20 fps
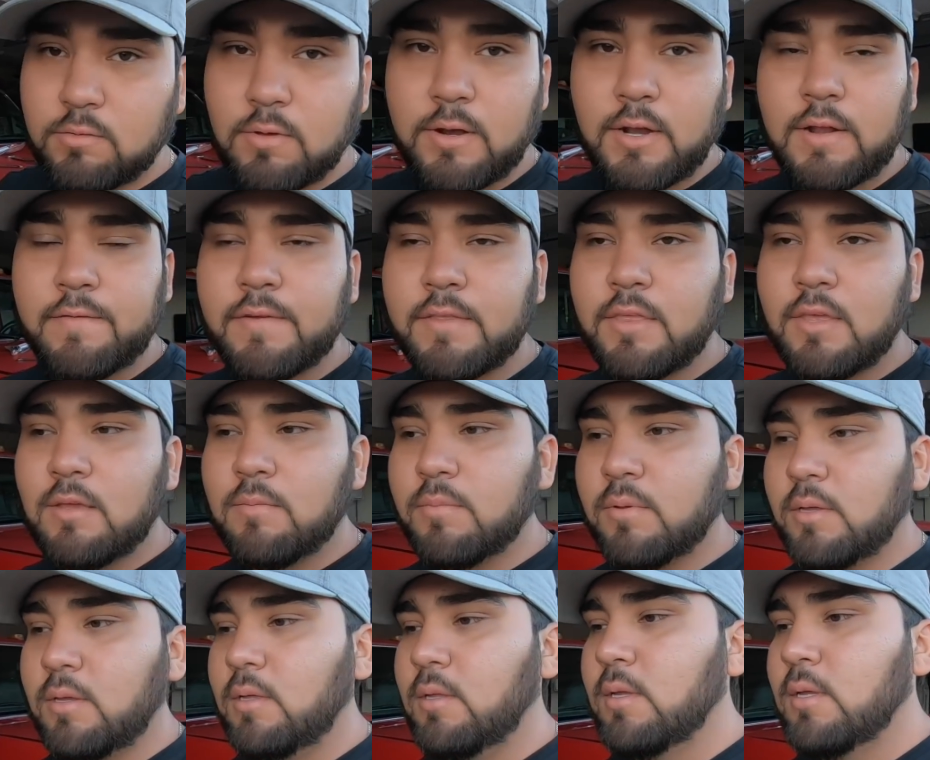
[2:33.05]
to it and everything.
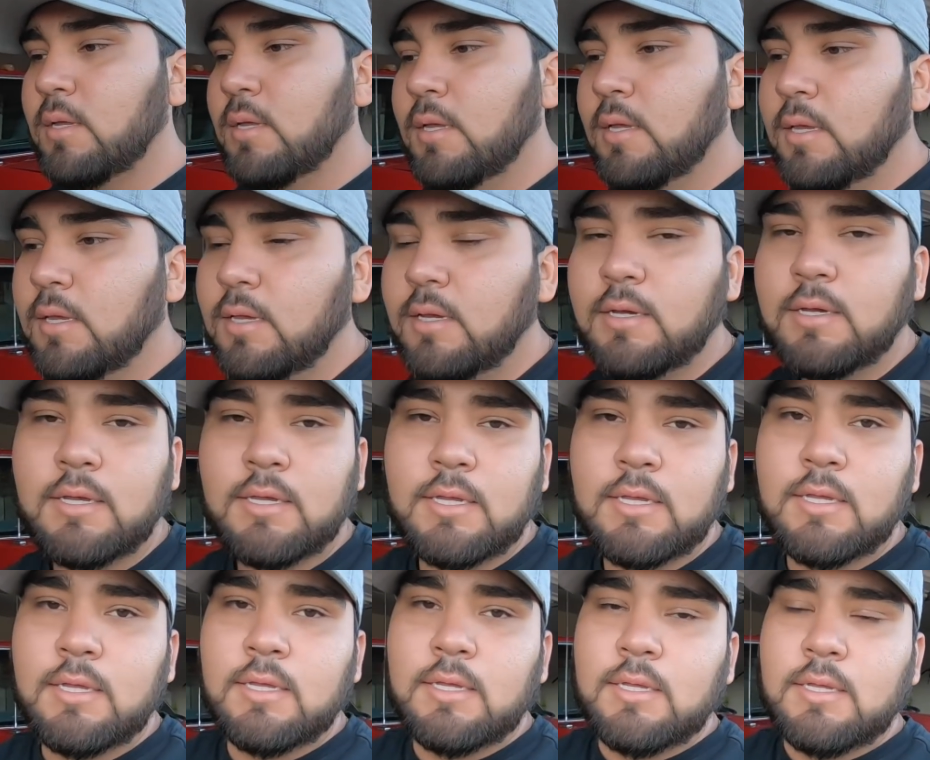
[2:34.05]
But
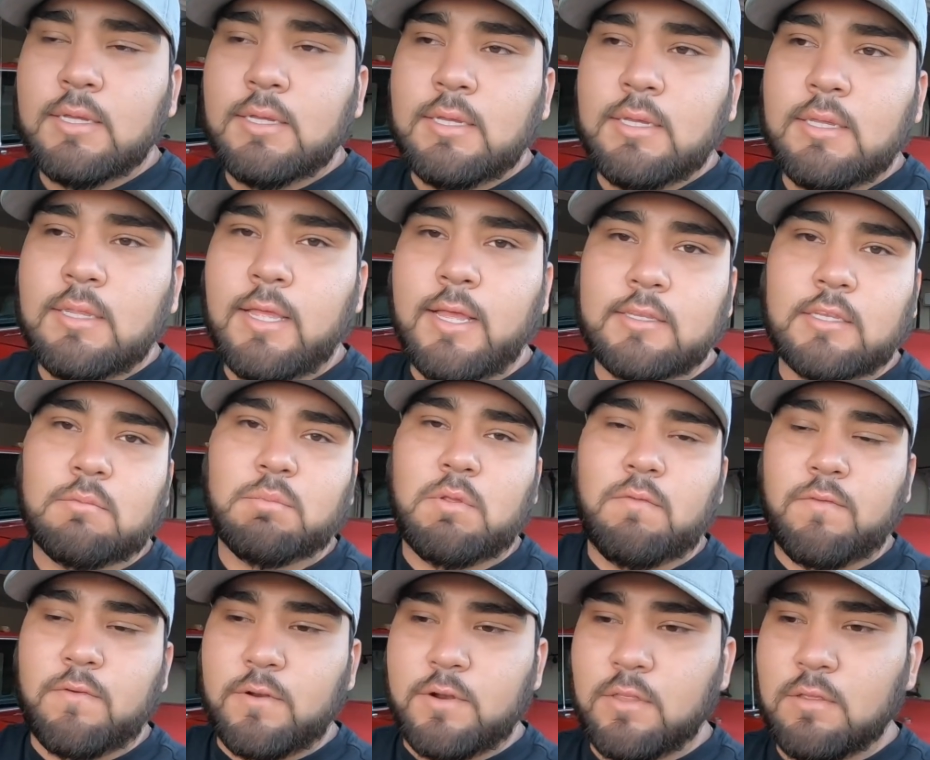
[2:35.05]
that's
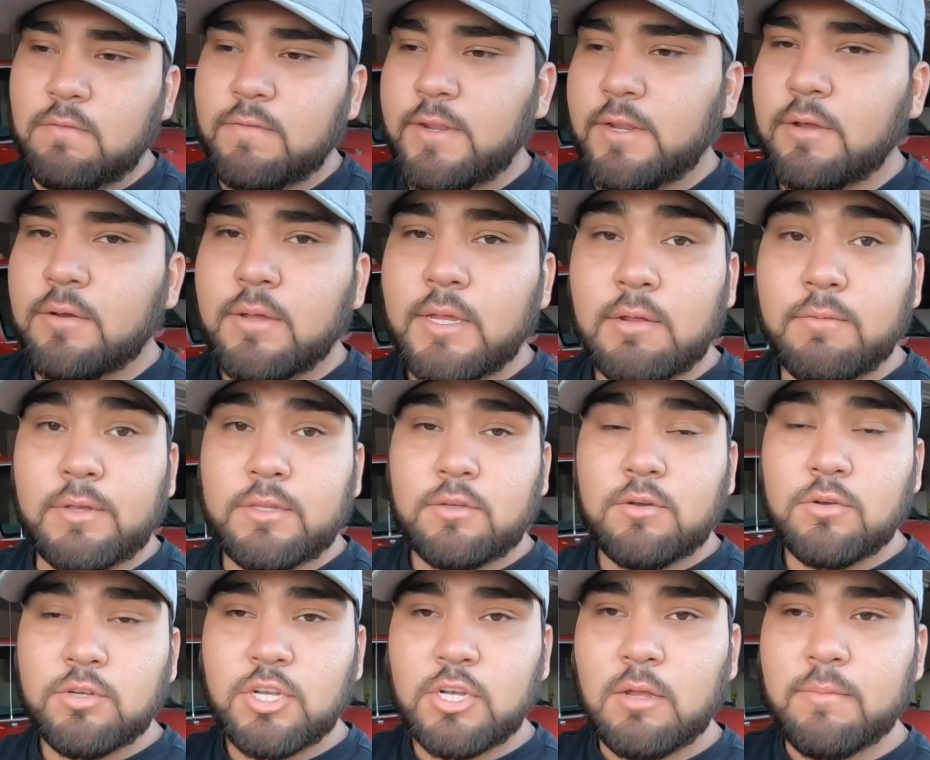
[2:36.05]
something for another video. Anyways,
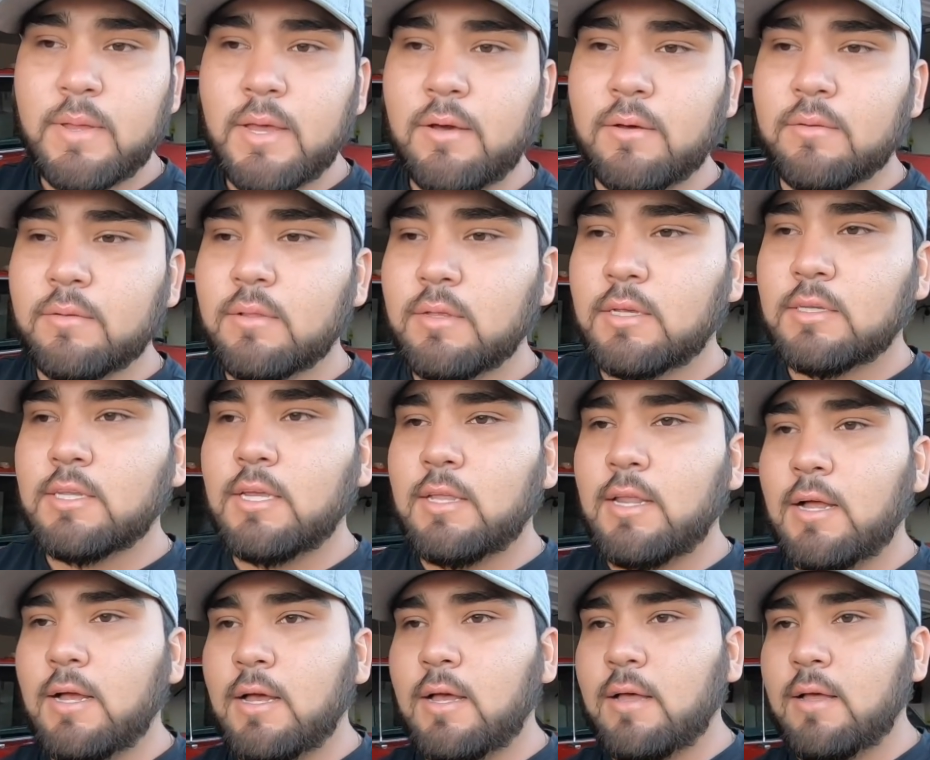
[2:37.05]
go check him out. Like I said,
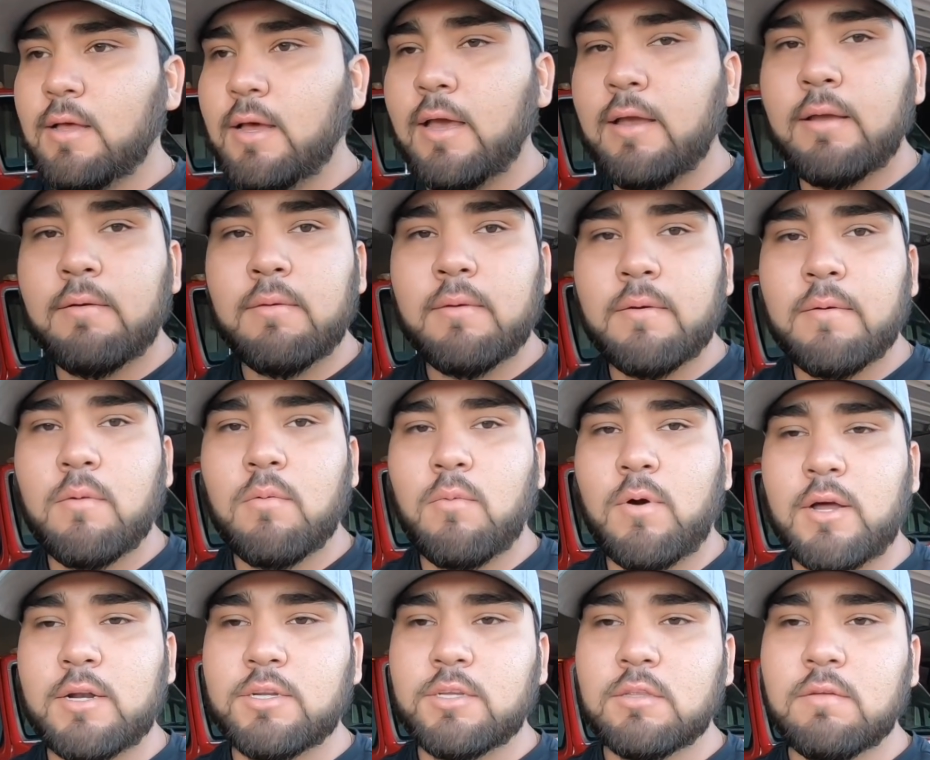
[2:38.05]
I
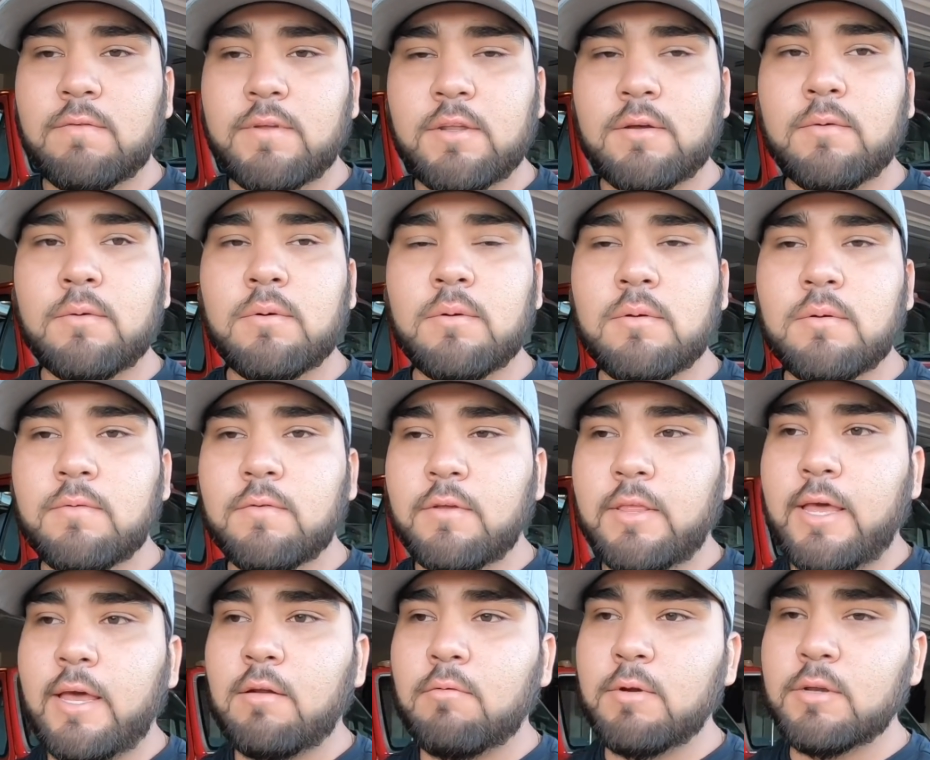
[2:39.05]
watched the video for
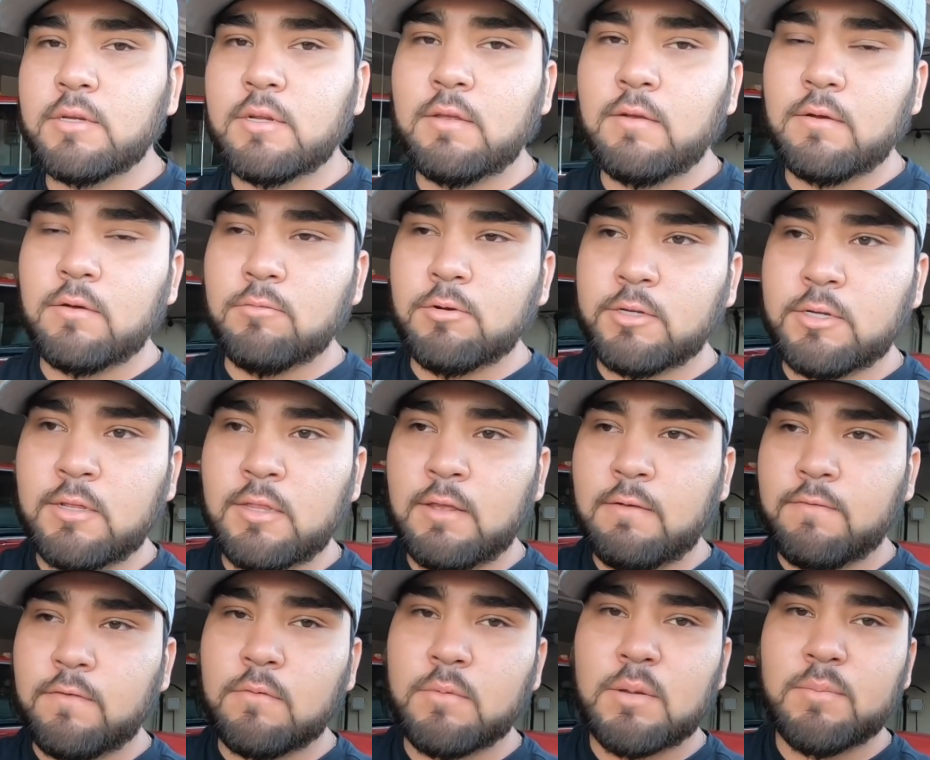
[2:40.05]
that originally
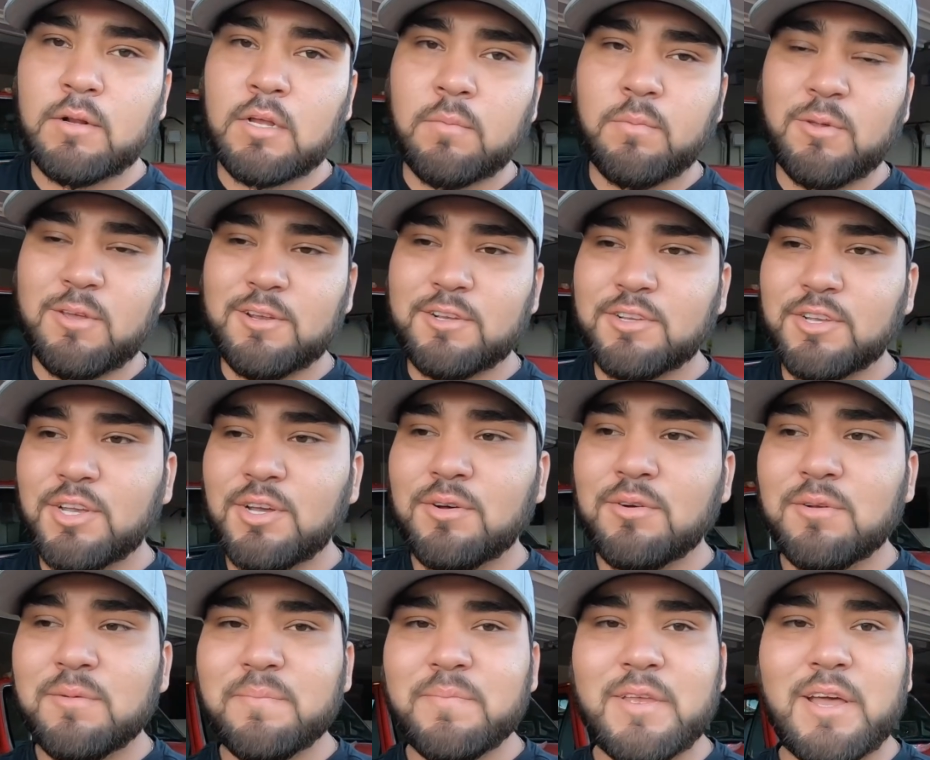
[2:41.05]
from him a couple of years
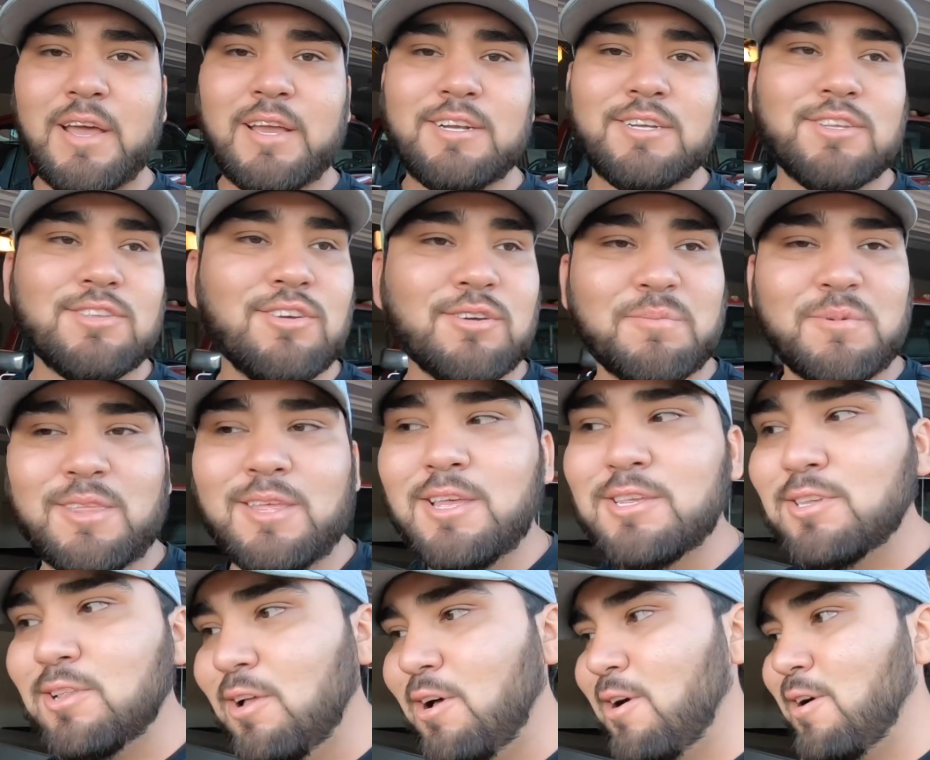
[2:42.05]
ago. It just took me
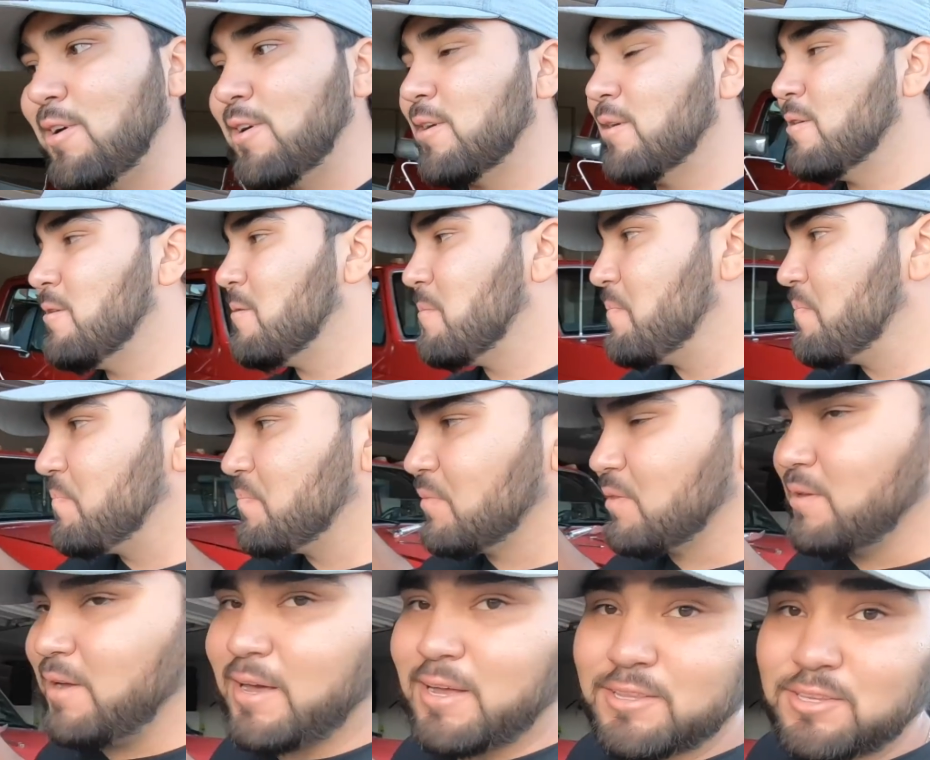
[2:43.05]
this long
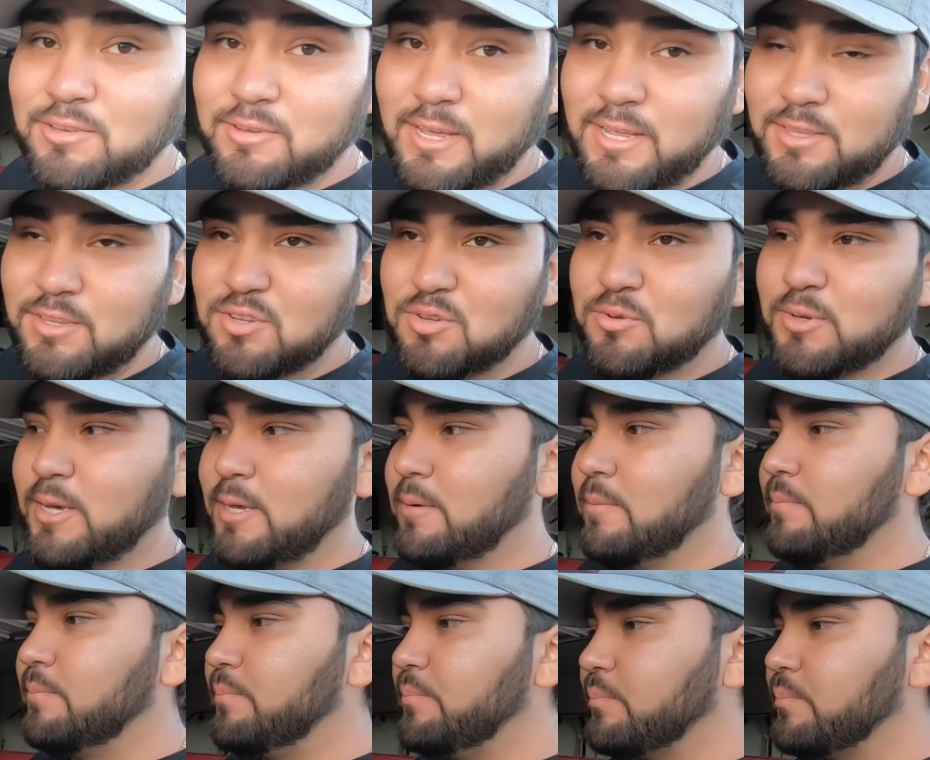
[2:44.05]
to get to it.